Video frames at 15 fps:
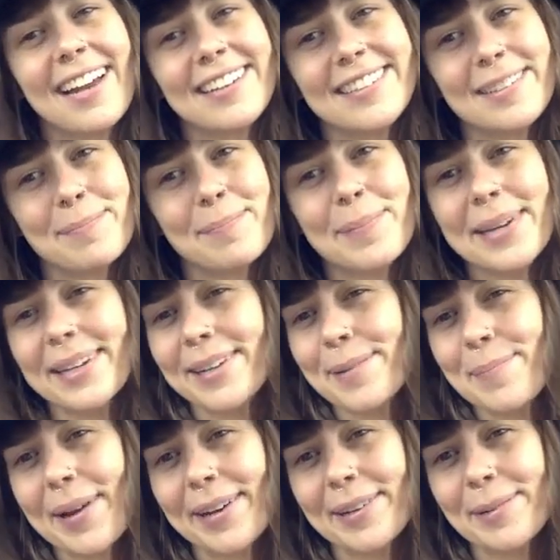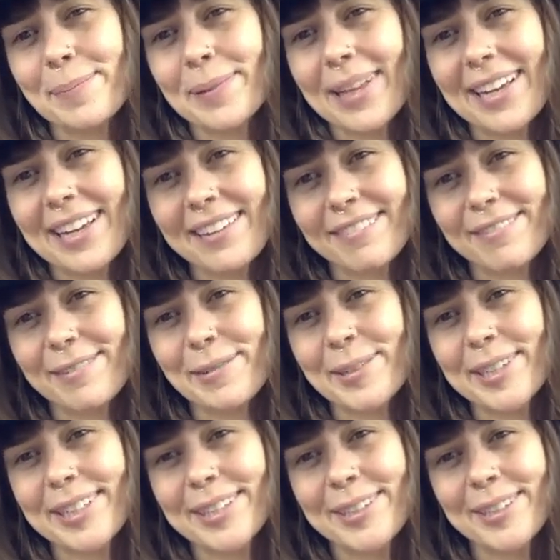has a bigger, better plan for
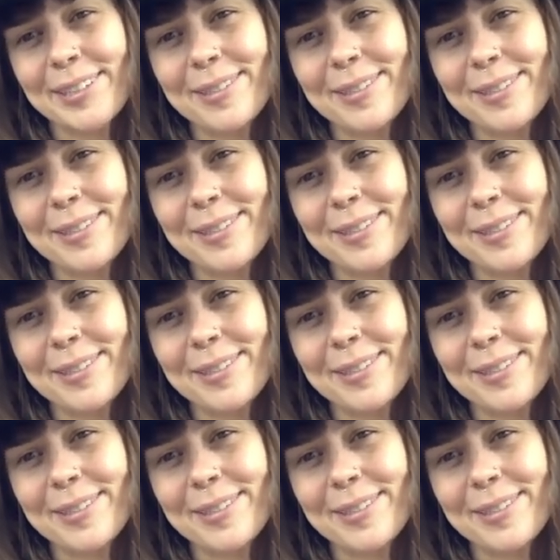you.